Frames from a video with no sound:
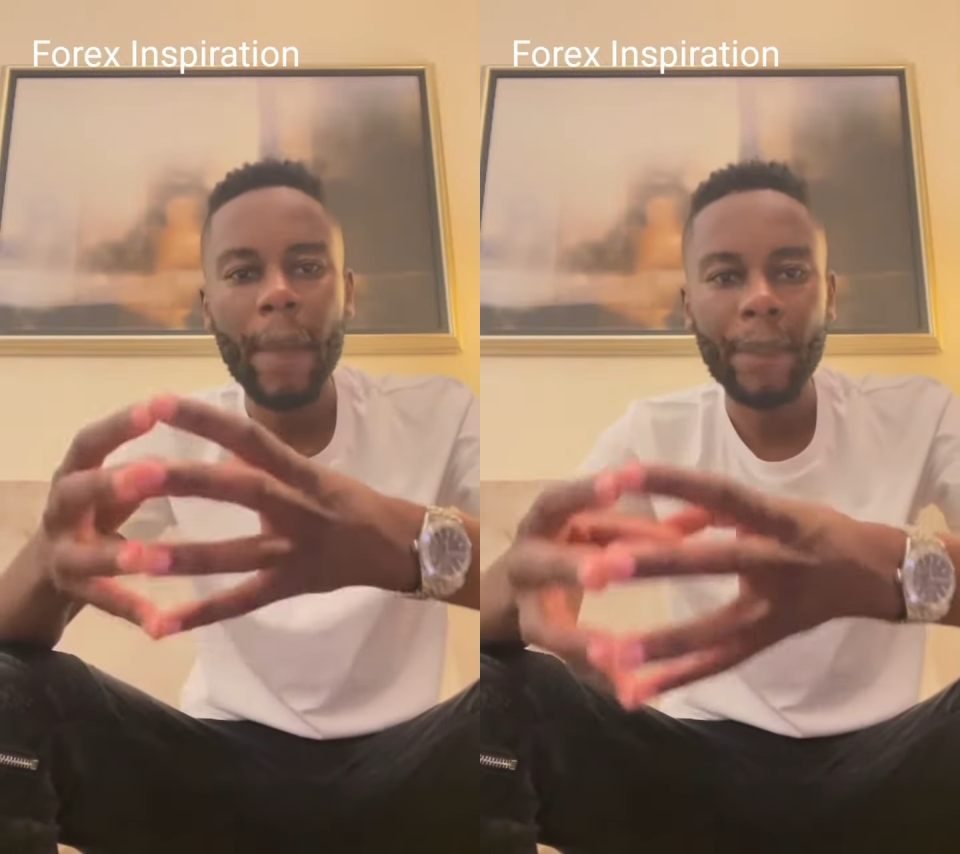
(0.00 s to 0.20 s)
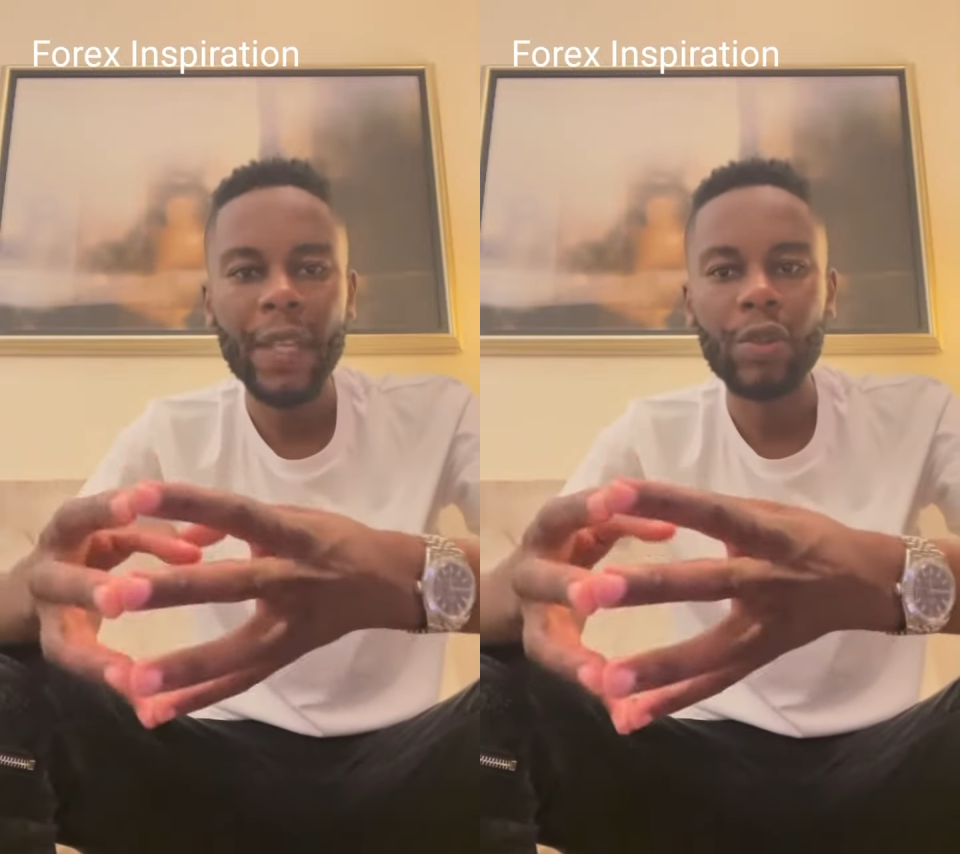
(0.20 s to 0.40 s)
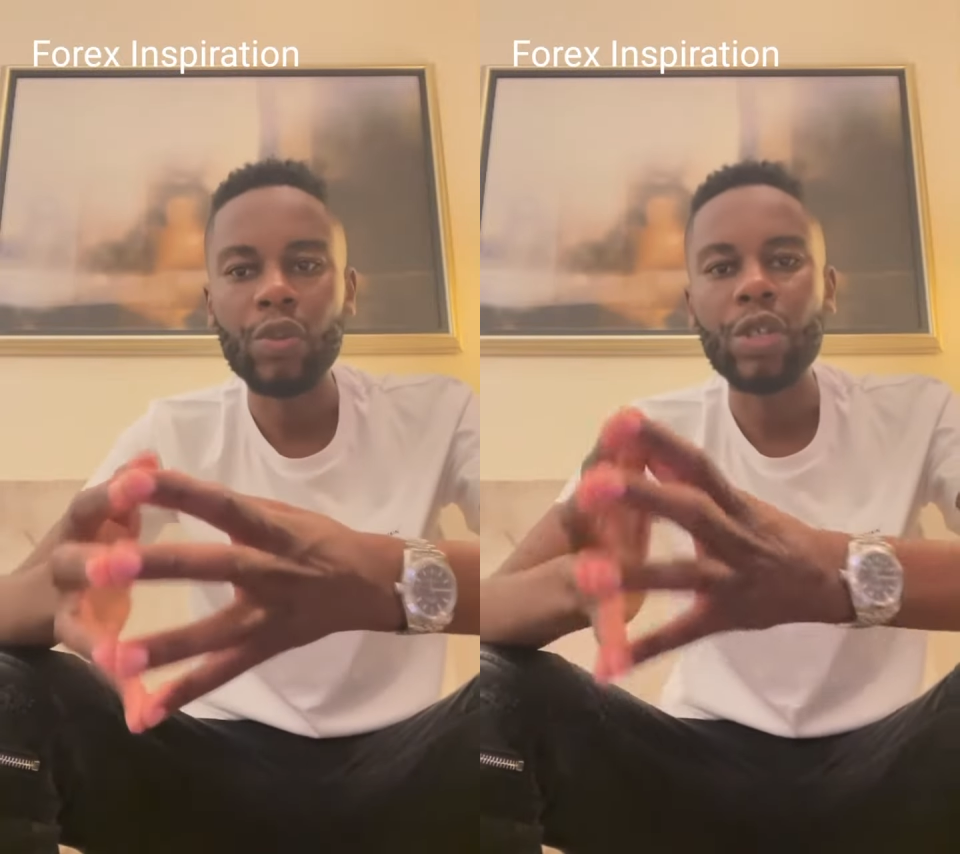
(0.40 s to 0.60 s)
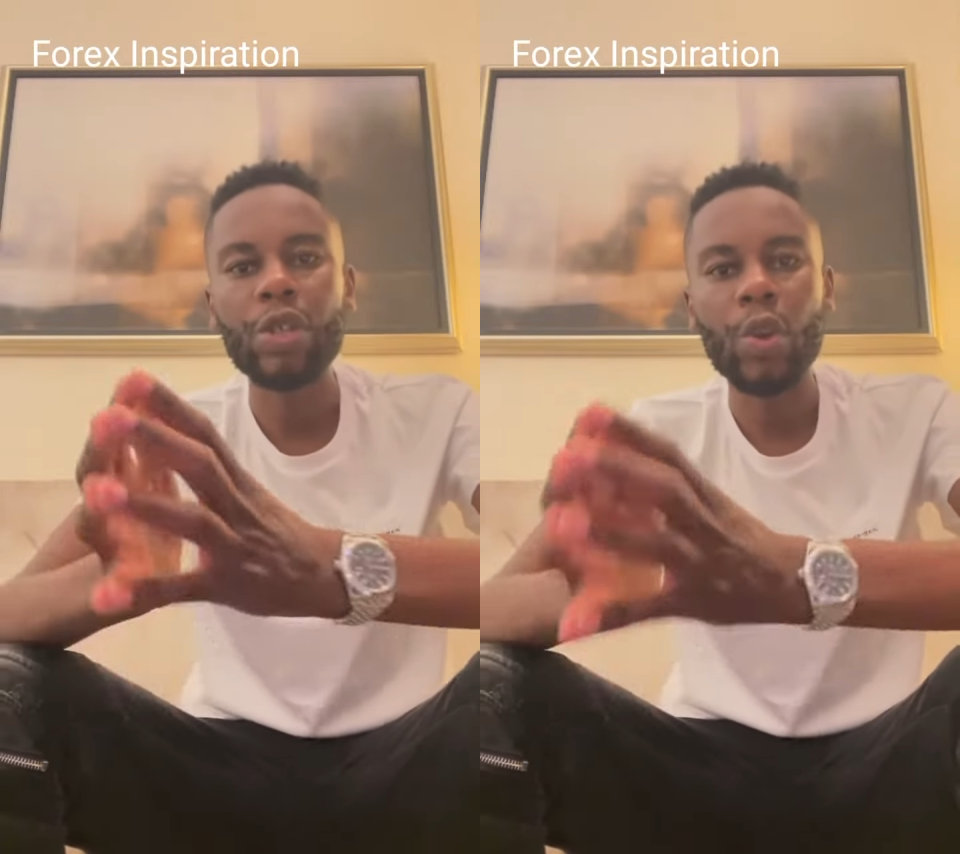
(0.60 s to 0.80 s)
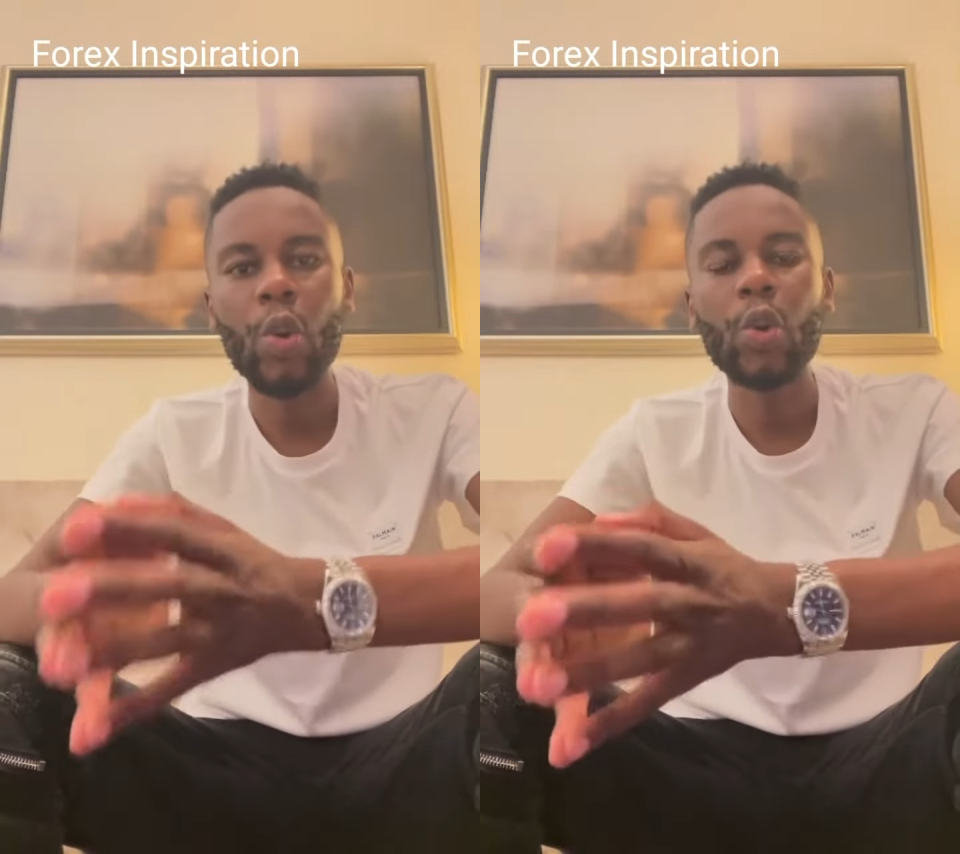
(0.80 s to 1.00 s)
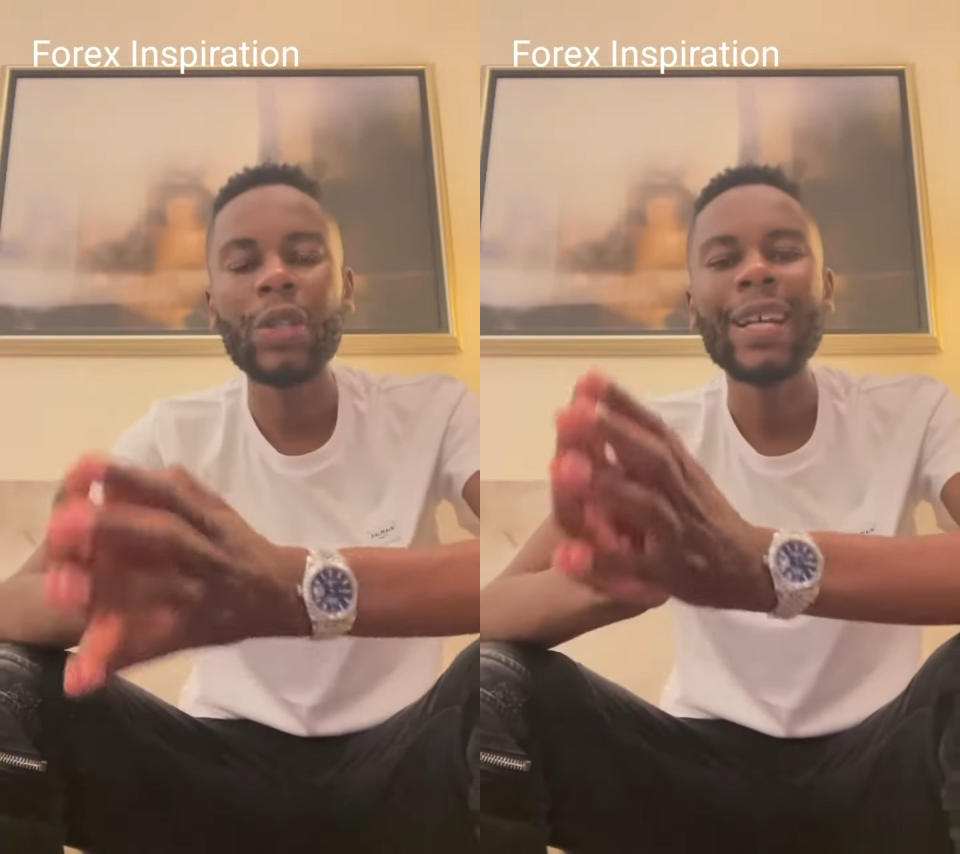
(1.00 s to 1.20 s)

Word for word: update which is called